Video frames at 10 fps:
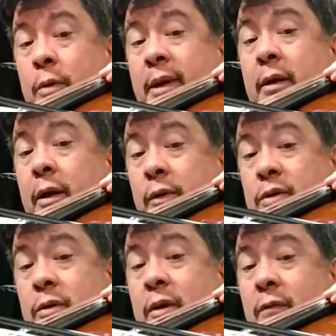to be
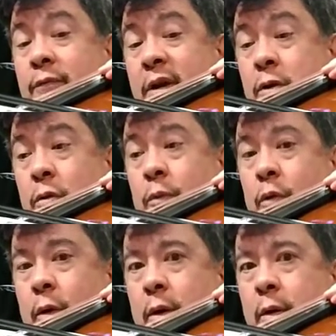closer to the
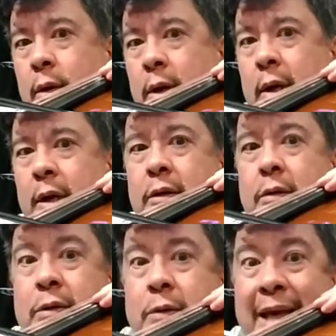fingerboard. You
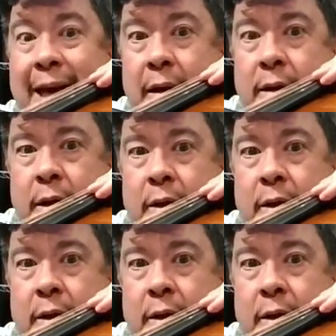do that,